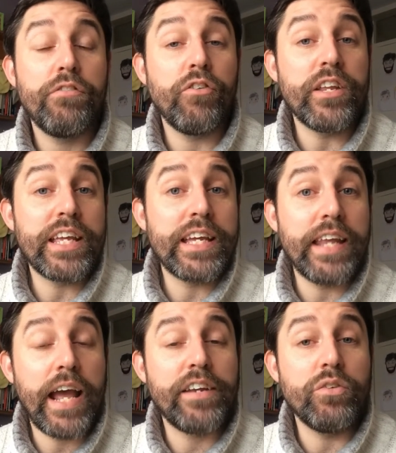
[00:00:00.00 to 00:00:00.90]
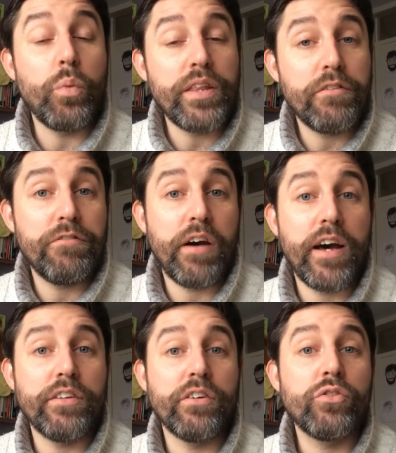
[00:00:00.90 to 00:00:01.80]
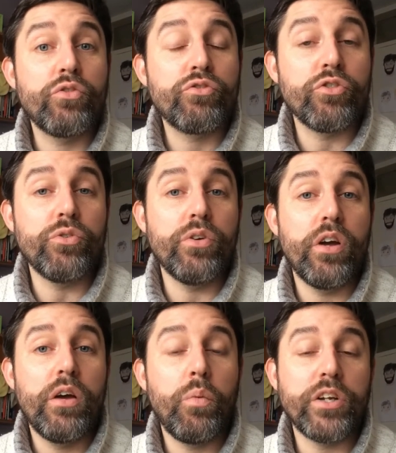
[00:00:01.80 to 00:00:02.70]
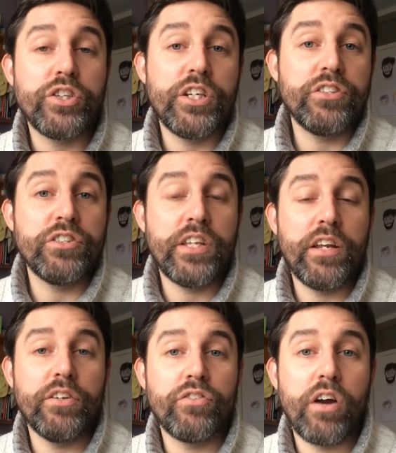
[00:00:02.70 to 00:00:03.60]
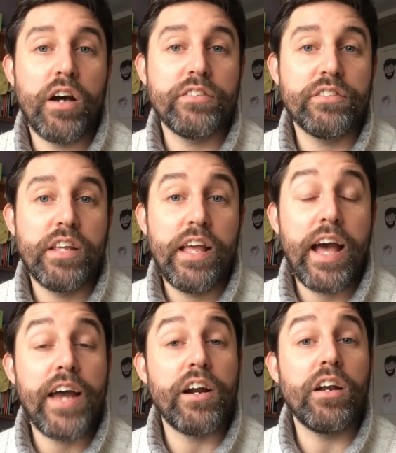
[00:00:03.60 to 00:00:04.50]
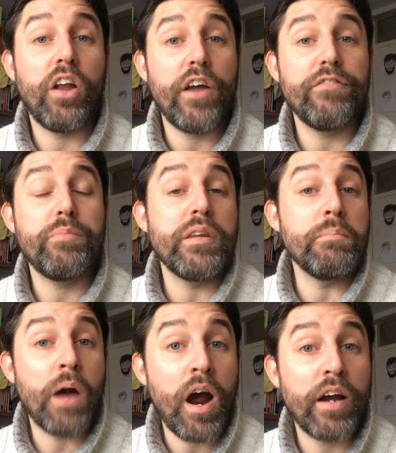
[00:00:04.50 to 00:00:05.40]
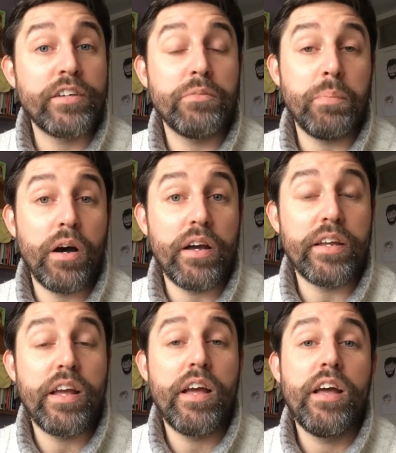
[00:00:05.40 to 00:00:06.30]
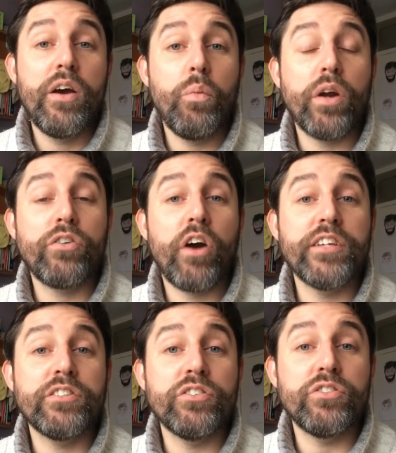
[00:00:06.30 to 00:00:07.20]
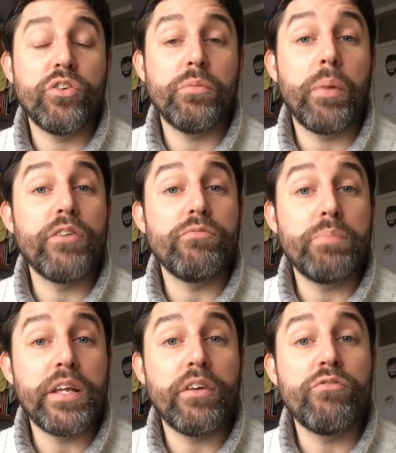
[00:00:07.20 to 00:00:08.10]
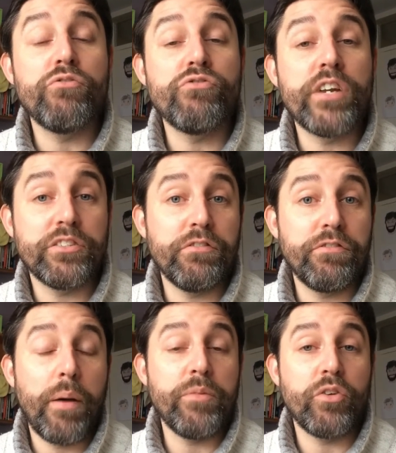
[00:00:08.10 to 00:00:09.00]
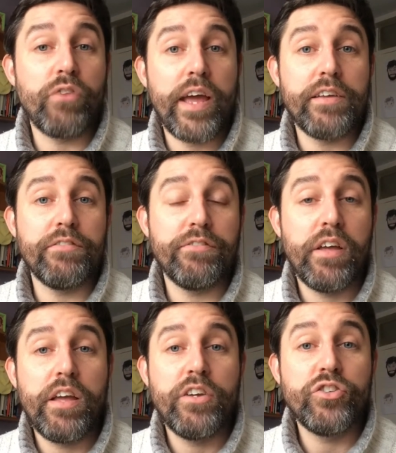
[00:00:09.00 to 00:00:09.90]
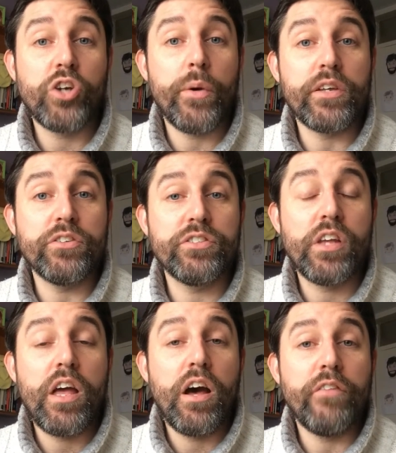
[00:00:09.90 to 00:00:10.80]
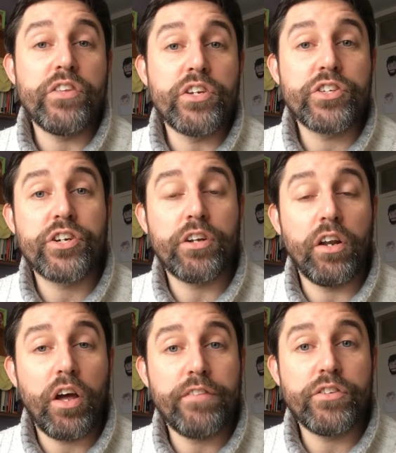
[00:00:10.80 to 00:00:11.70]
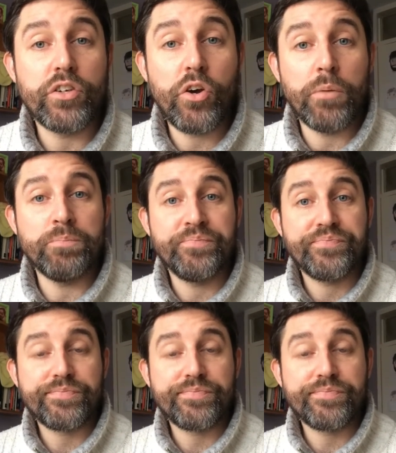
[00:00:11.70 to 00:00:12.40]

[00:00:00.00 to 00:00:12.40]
fully connected with the Father through what Jesus did on the cross, and our life being marked by what Christ has done by being risen from the grave, showing us of the eternal life to come.